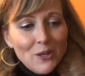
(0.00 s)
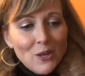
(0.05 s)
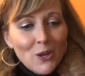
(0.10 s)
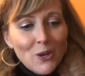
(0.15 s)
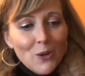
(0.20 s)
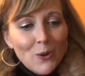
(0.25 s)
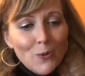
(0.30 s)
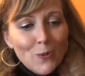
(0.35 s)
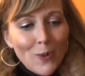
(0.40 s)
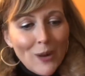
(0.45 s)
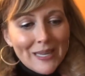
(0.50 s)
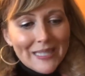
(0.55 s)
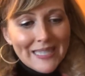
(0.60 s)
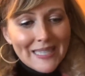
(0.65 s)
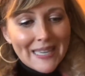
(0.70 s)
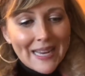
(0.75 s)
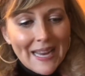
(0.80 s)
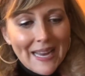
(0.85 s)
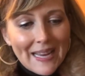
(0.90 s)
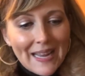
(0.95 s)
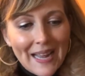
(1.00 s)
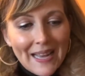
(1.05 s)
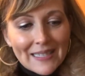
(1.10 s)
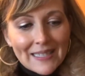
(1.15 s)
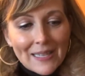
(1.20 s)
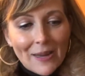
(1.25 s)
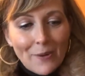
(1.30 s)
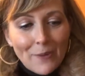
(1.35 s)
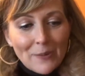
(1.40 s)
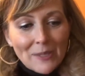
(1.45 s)
One day,
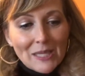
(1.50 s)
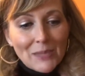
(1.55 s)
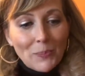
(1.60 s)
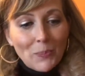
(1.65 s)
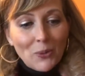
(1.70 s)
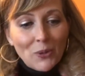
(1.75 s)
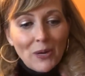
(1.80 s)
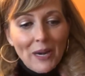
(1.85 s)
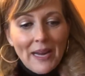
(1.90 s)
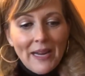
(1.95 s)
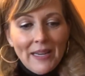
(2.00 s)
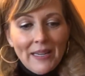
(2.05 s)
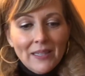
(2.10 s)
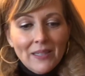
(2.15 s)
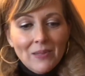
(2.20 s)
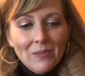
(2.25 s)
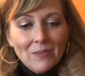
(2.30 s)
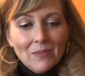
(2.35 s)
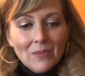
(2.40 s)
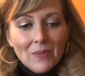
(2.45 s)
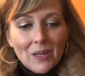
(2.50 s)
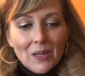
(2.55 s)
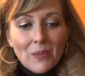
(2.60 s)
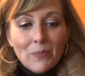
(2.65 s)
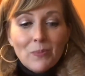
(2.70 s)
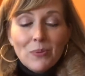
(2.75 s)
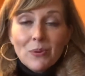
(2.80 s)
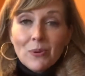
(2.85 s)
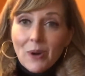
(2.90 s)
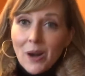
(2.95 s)
as I was praying,
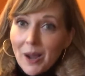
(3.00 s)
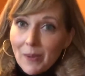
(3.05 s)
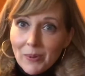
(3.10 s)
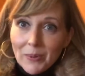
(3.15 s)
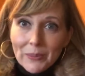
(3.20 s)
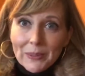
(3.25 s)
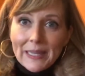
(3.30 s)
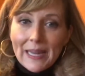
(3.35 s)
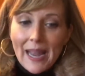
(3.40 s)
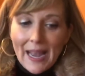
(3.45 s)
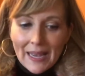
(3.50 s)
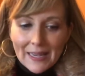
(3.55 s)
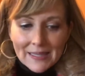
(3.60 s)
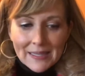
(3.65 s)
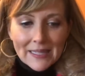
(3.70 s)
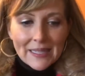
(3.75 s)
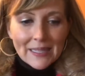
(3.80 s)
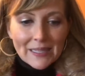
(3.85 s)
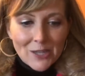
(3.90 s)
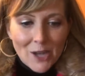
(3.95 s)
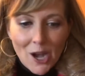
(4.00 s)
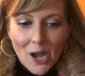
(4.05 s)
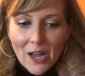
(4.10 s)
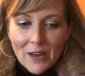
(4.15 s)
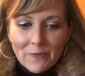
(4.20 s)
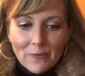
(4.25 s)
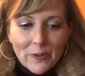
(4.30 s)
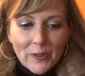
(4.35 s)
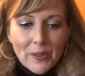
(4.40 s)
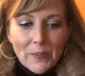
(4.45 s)
probably asking
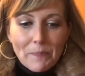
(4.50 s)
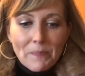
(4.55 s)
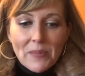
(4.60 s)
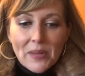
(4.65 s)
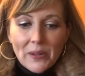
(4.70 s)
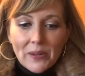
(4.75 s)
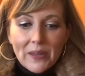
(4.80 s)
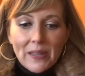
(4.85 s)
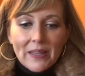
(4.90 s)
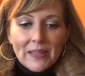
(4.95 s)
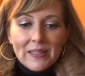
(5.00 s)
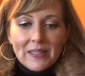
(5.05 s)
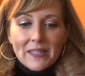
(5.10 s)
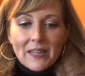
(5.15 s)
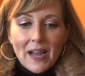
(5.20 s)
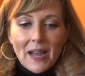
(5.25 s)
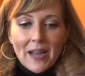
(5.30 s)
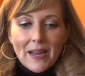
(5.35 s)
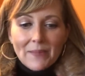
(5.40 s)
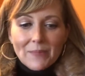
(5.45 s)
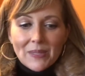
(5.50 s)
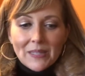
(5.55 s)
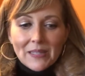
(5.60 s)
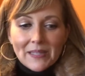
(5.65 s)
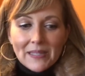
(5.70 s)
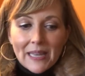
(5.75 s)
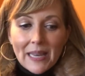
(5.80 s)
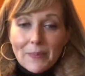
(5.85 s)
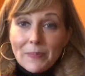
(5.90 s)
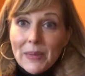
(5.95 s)
God for the millionth time to
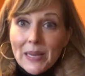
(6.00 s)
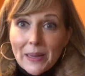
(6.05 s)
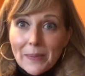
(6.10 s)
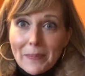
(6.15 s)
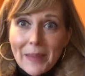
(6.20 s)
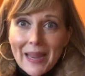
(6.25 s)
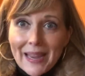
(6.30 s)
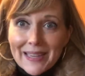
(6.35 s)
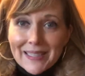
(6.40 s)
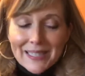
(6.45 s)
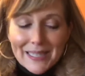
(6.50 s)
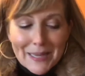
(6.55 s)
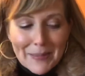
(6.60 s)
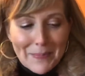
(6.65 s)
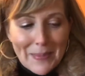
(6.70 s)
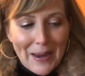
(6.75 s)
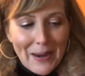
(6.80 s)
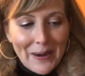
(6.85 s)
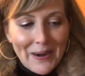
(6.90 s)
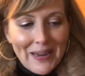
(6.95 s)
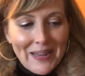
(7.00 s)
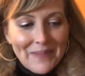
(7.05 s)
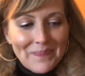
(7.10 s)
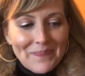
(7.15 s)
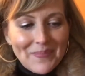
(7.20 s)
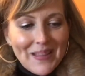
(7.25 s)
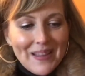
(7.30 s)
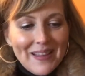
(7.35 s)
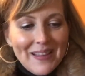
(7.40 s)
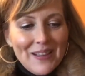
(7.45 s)
send me a man to marry,
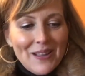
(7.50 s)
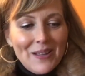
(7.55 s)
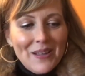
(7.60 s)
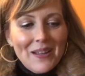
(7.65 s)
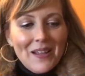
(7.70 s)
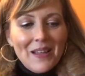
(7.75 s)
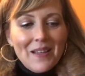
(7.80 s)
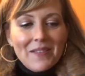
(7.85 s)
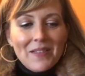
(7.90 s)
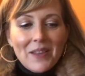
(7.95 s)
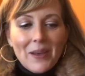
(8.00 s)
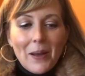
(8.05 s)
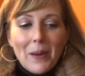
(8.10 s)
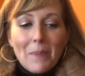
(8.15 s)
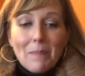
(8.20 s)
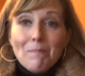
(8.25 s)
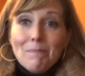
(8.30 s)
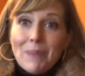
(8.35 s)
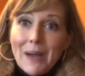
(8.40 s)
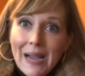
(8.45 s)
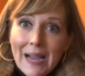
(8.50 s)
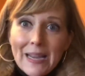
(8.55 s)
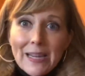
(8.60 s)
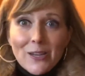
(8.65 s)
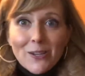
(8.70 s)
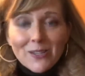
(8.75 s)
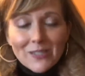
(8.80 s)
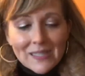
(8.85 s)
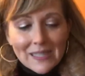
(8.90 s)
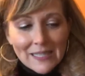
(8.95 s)
the "buy
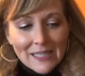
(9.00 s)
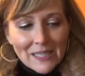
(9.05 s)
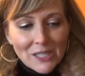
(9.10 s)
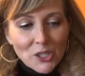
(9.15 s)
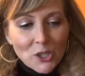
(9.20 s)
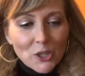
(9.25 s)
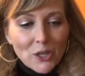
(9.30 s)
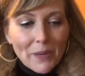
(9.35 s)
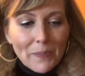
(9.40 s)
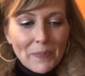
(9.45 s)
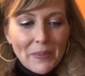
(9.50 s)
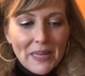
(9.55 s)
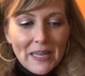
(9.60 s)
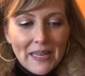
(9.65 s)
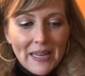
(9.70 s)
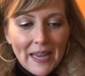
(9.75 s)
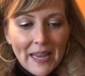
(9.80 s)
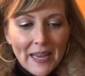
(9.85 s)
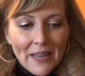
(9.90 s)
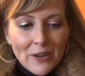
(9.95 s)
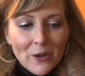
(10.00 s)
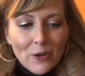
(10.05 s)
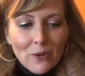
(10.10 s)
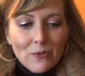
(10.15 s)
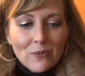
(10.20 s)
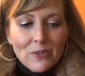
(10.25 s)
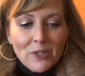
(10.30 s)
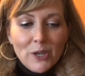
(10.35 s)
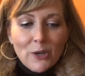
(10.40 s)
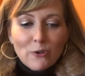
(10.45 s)
your sister a
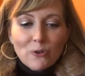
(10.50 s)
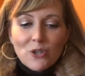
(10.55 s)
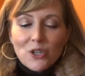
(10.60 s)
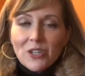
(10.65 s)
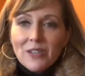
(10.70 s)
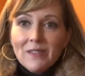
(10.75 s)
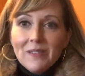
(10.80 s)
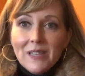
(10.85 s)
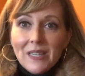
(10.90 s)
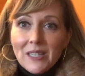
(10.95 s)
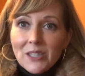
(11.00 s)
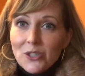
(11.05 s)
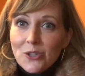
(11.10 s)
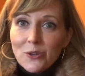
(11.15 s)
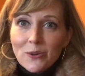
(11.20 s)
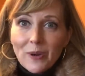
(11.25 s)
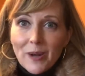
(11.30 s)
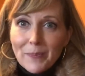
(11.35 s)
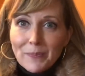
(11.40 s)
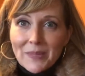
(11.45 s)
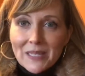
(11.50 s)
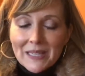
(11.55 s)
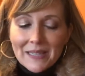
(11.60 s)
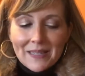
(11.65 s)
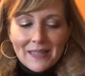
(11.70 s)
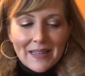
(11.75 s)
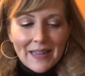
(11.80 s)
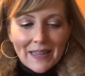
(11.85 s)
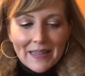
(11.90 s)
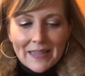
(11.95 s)
piano" notion interrupted
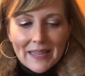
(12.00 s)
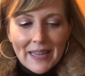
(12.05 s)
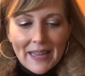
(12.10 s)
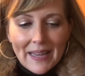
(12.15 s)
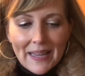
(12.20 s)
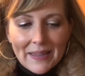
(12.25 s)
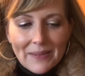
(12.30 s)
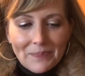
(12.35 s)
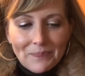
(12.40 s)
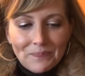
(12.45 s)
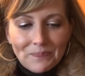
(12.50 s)
yet again.